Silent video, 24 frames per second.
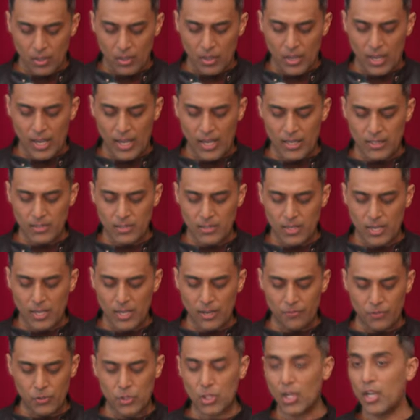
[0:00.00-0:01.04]
And uh,
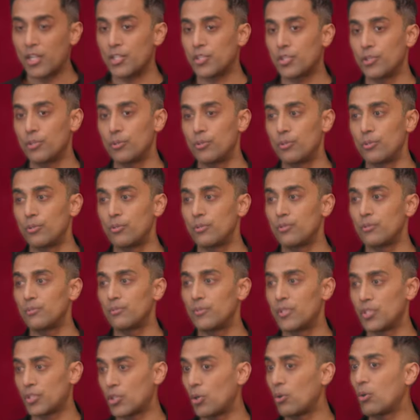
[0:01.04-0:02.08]
if you talk to
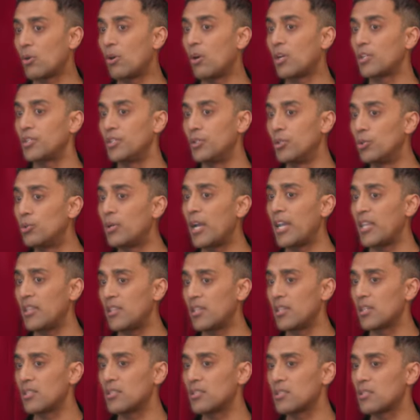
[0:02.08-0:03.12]
the so called new
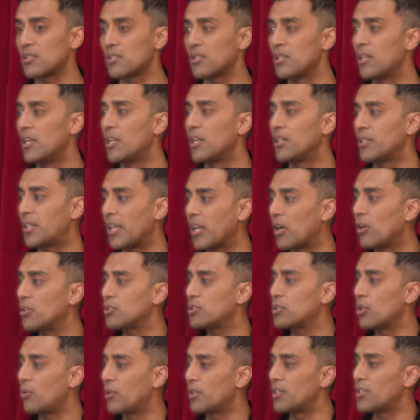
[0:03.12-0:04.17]
atheists, they
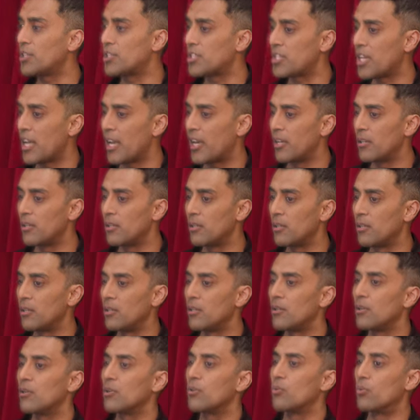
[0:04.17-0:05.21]
also understand
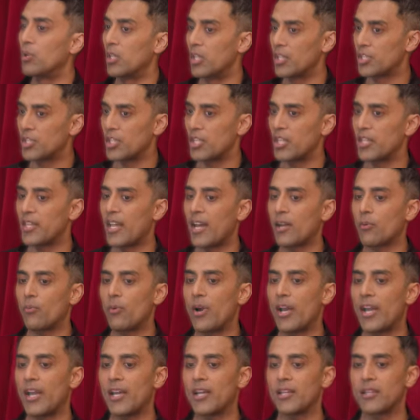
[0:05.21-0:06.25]
religion in that
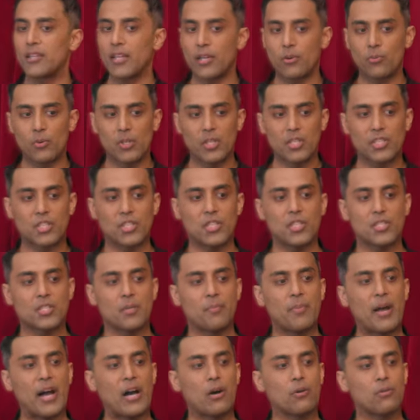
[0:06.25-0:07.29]
way, that religion is
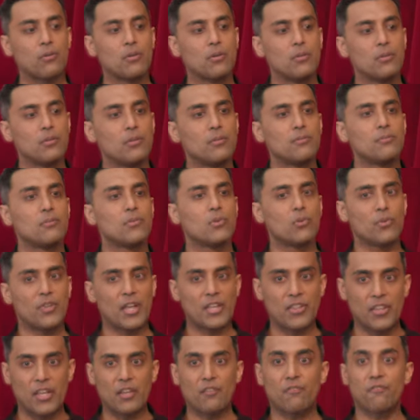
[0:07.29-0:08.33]
about,
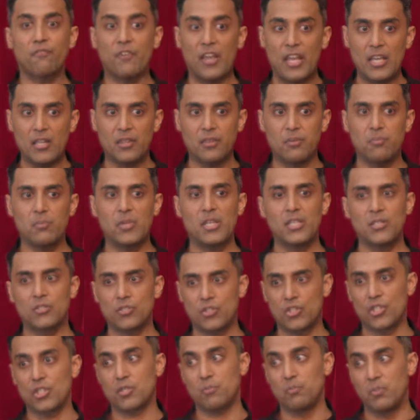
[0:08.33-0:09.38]
they think faith
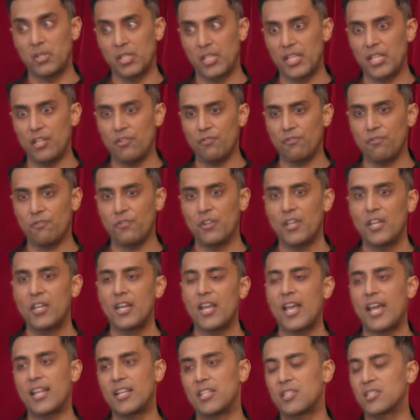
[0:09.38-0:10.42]
means just belief,
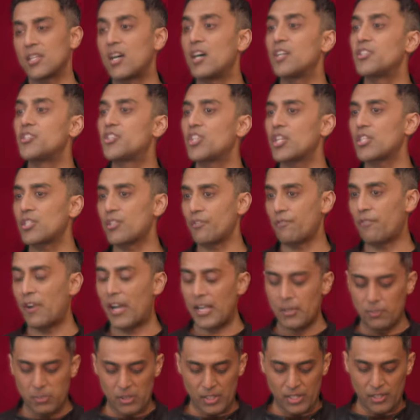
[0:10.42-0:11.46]
and it's
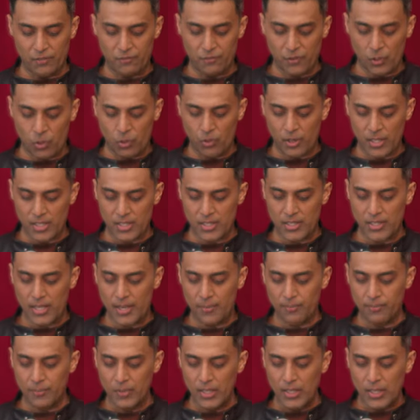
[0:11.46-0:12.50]
unjustified belief, according to
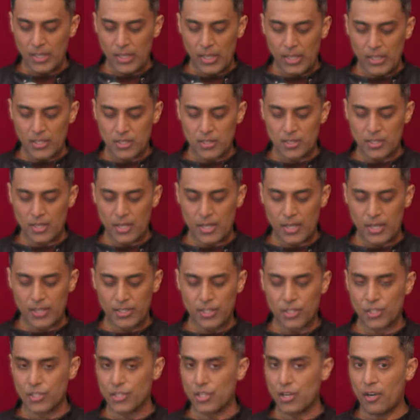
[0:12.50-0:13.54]
them. It's uh,
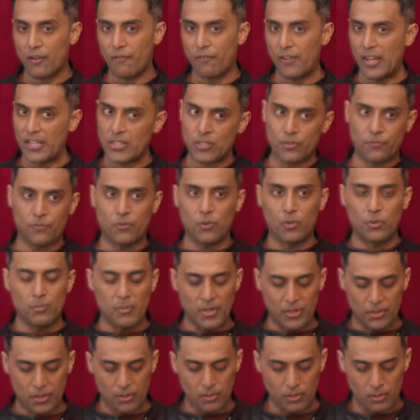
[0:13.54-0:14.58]
just our fanciful,
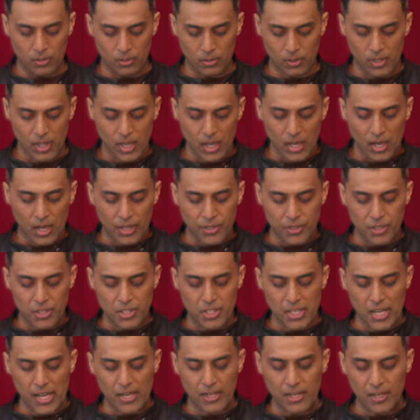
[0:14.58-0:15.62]
mythical
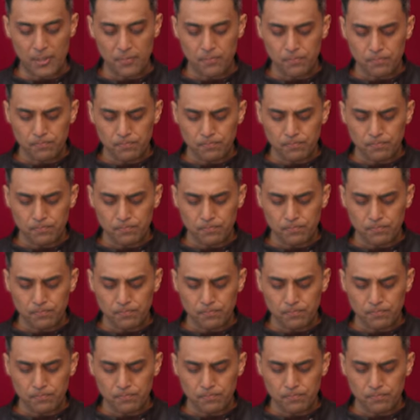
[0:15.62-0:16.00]
understanding.